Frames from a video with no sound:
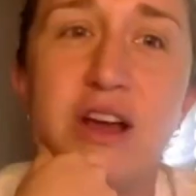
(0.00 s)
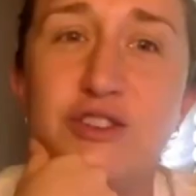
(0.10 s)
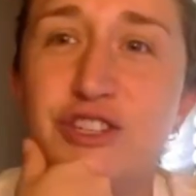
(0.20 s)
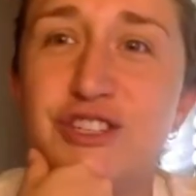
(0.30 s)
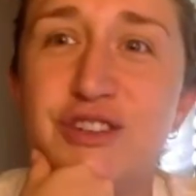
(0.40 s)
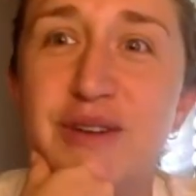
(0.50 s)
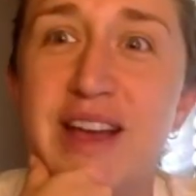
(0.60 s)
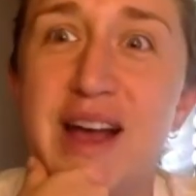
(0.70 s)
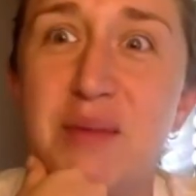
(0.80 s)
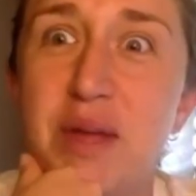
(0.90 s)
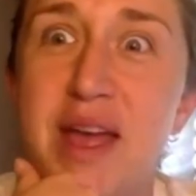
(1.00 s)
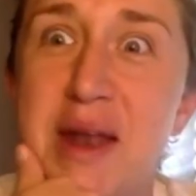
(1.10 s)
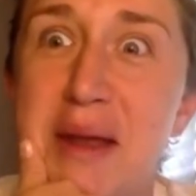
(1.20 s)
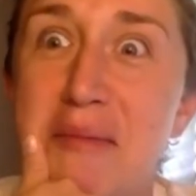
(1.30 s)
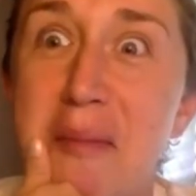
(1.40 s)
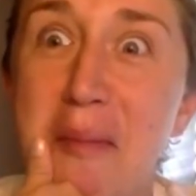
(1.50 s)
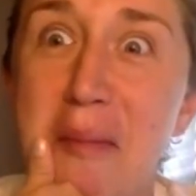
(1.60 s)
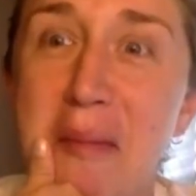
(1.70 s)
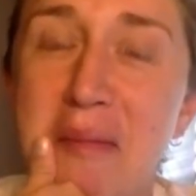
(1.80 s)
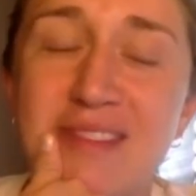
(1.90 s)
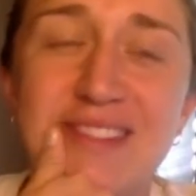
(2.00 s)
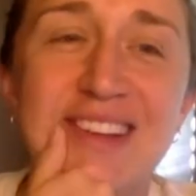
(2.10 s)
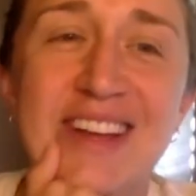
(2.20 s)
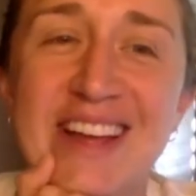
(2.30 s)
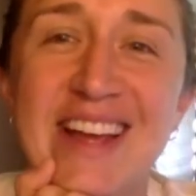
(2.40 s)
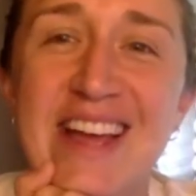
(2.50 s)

out just the way God planned. Yeah.